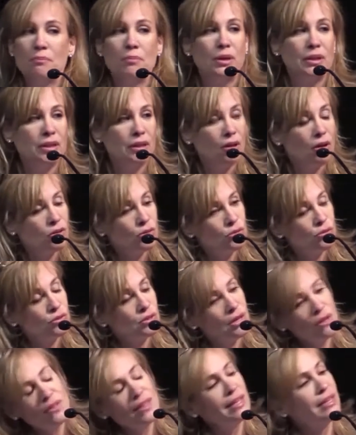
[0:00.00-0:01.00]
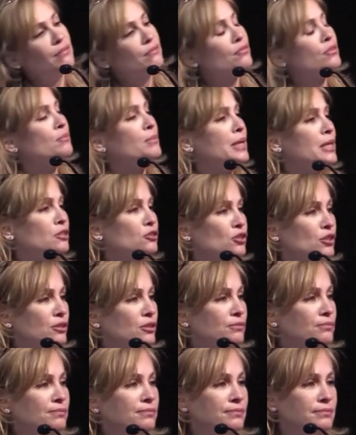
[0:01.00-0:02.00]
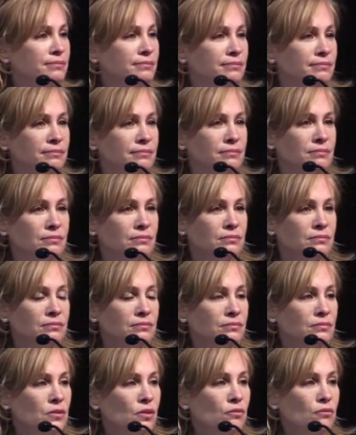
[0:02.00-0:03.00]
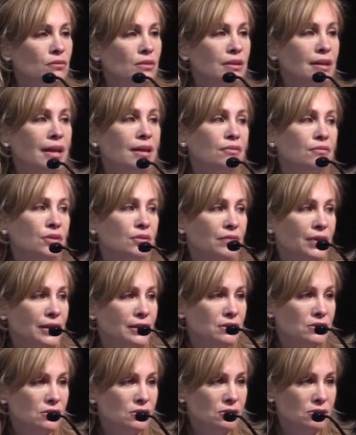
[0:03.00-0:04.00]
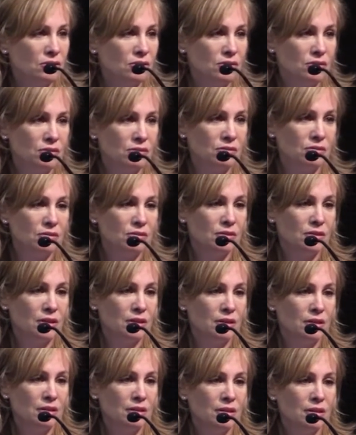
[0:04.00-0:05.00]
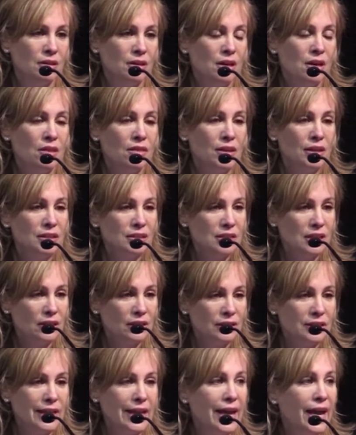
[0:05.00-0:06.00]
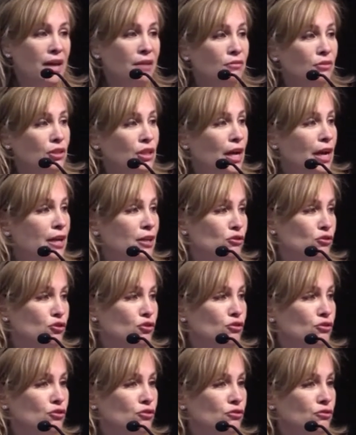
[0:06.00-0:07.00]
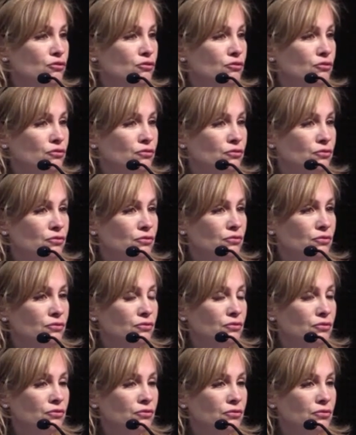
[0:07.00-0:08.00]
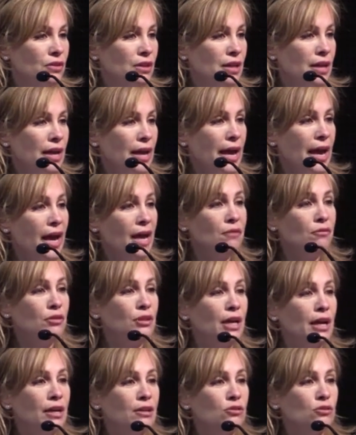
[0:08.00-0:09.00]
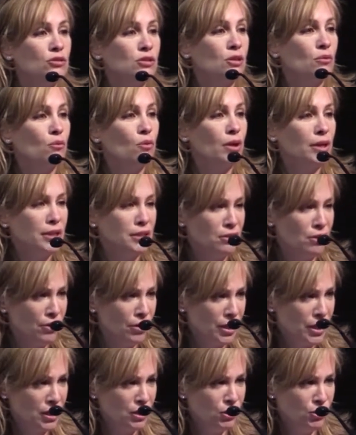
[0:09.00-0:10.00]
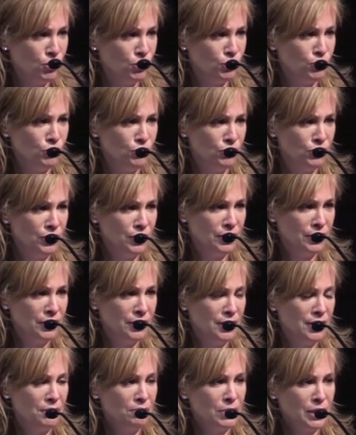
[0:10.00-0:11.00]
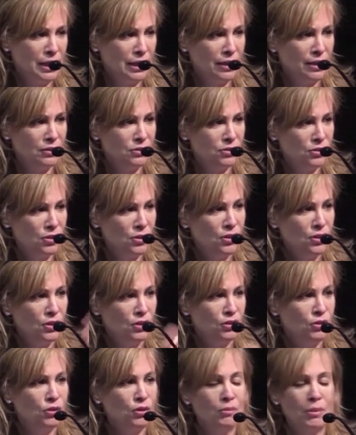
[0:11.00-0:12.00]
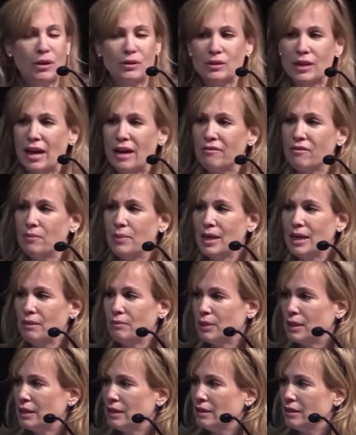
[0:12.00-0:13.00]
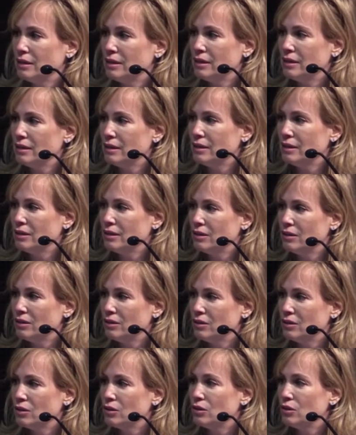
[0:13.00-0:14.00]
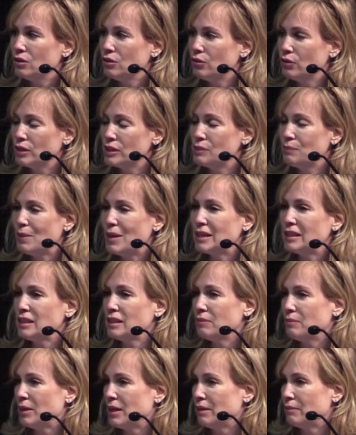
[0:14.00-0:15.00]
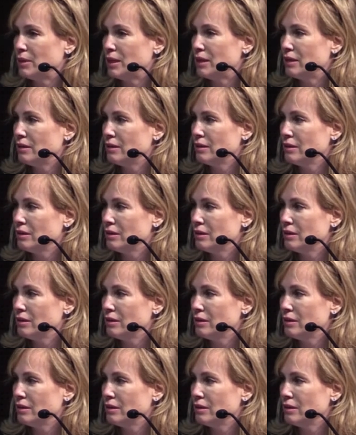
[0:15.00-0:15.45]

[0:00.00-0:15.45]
But they also sell that information. Life events. They sell it to advertisers. Advertisers that want to target you because you're about to have a baby. You're expecting a baby.